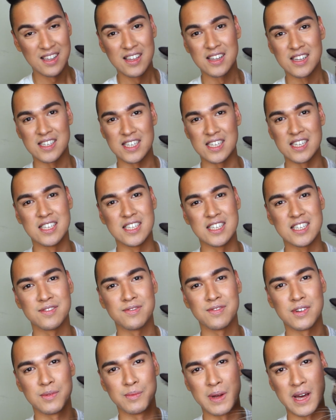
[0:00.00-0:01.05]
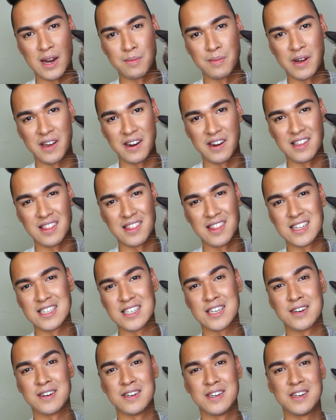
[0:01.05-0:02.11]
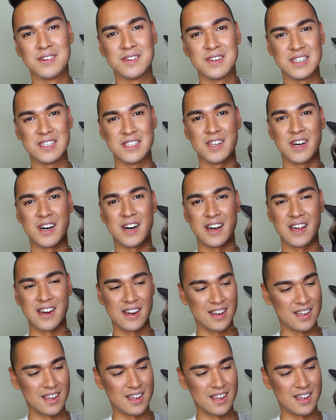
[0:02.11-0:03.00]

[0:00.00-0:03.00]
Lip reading: See, he doesn't feel bad about it. That's how I know he's not